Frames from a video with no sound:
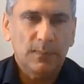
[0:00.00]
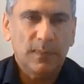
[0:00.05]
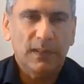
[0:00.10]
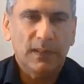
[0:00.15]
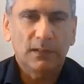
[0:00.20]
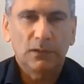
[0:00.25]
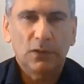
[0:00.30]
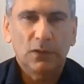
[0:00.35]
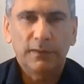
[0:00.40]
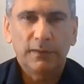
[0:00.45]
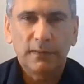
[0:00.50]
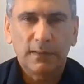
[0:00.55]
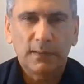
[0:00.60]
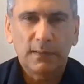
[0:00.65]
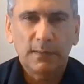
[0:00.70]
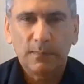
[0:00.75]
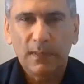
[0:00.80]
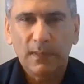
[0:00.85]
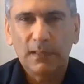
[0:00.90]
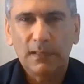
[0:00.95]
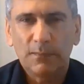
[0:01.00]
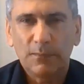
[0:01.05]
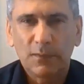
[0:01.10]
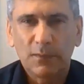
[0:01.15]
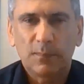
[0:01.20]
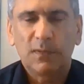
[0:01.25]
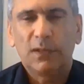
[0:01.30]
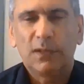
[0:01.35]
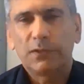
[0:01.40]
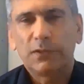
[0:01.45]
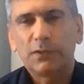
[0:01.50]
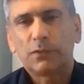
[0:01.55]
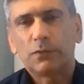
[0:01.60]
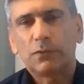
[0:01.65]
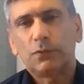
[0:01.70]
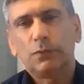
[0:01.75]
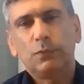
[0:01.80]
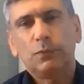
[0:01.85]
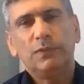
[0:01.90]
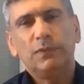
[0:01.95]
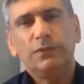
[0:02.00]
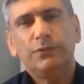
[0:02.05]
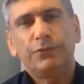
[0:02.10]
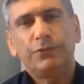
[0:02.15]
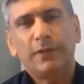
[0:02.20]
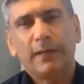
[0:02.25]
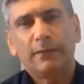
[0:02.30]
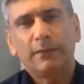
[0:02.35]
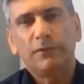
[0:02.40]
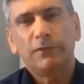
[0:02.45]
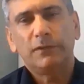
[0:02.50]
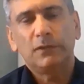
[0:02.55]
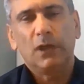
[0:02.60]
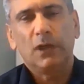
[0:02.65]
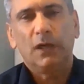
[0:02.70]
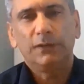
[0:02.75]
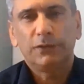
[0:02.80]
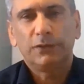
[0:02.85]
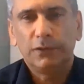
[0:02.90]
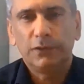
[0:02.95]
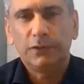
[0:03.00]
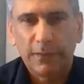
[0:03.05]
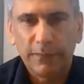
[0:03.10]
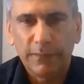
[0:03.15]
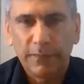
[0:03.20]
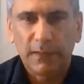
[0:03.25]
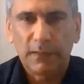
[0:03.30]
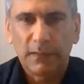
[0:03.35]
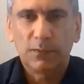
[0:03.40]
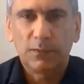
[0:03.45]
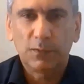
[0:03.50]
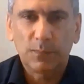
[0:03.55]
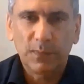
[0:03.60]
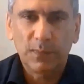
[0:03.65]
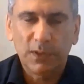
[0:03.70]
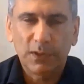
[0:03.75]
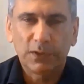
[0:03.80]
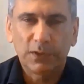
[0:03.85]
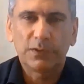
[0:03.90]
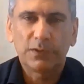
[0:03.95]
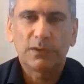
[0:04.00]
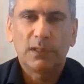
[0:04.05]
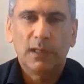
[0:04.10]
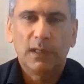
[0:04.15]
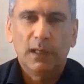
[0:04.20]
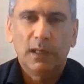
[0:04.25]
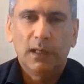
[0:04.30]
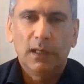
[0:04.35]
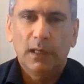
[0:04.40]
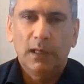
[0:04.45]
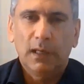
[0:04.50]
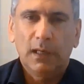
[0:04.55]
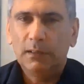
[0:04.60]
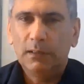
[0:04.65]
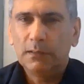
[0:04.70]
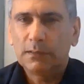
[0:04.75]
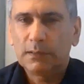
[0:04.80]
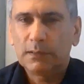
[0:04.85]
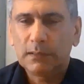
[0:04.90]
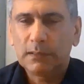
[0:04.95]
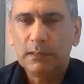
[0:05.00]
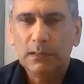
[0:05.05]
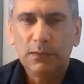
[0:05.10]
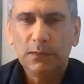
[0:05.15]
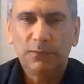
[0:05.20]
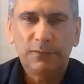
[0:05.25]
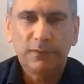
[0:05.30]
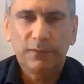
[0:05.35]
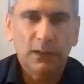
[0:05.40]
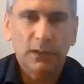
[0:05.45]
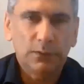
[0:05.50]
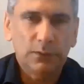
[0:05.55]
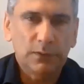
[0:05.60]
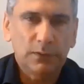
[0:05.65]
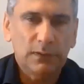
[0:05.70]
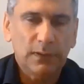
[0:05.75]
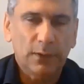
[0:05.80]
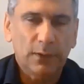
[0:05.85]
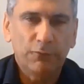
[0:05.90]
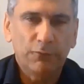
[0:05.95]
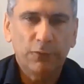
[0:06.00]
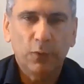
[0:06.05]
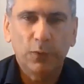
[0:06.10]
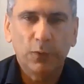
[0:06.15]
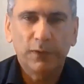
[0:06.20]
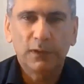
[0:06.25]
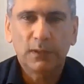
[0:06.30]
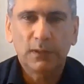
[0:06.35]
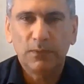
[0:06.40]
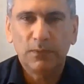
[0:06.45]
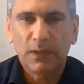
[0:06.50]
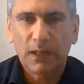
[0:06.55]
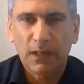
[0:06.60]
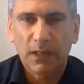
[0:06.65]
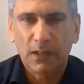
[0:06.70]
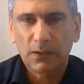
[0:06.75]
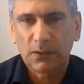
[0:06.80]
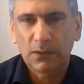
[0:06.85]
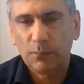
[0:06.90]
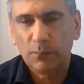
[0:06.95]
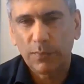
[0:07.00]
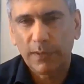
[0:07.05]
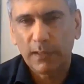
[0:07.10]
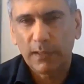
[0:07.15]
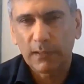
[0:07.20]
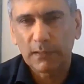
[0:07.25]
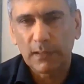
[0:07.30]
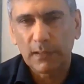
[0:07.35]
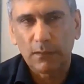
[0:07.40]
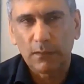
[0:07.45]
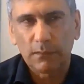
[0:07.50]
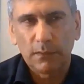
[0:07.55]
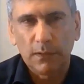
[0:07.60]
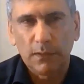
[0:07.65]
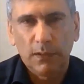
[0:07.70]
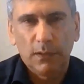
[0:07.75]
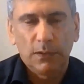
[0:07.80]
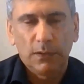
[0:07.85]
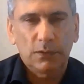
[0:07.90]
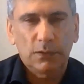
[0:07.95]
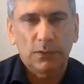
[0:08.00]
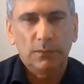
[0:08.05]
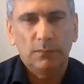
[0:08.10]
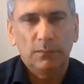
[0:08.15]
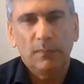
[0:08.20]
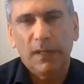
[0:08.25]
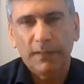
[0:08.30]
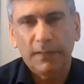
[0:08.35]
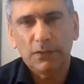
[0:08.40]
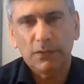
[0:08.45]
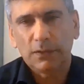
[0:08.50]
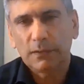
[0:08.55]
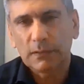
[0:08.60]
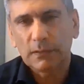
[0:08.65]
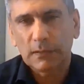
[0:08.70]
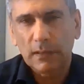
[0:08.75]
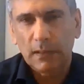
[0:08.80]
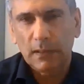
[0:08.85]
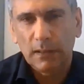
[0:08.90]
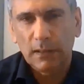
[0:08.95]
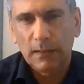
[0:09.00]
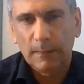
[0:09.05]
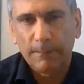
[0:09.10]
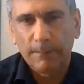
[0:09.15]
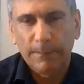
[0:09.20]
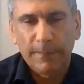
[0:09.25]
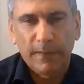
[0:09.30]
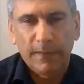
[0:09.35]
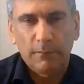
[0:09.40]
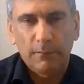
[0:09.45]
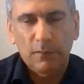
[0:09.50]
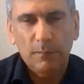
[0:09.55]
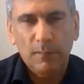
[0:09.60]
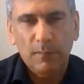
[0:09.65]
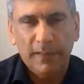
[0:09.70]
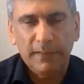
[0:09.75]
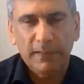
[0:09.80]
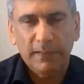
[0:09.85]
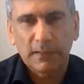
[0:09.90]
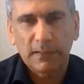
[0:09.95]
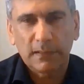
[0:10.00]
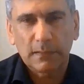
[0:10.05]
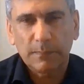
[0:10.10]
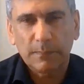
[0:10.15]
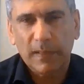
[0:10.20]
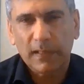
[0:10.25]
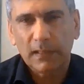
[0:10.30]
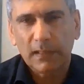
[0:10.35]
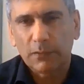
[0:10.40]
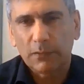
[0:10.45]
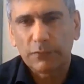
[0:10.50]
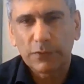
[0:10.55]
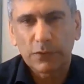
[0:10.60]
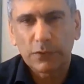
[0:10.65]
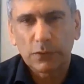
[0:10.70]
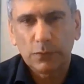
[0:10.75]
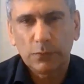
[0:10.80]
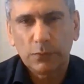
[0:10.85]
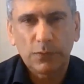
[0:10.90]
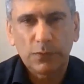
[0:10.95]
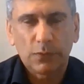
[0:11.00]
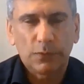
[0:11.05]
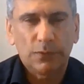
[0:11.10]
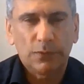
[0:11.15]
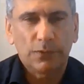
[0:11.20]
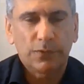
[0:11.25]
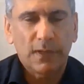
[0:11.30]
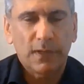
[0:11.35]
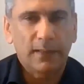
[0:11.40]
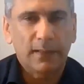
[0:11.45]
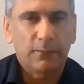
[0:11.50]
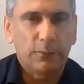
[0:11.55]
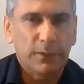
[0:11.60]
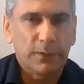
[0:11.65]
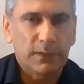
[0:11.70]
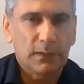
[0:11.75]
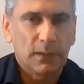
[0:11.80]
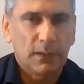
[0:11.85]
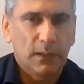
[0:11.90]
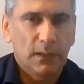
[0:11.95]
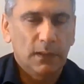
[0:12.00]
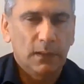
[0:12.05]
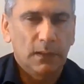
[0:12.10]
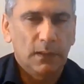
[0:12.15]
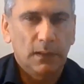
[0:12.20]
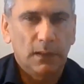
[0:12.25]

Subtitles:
expect non-native speakers to interact with other non-native speakers and see if they could avoid communication breakdown. So we might expect our students to interact with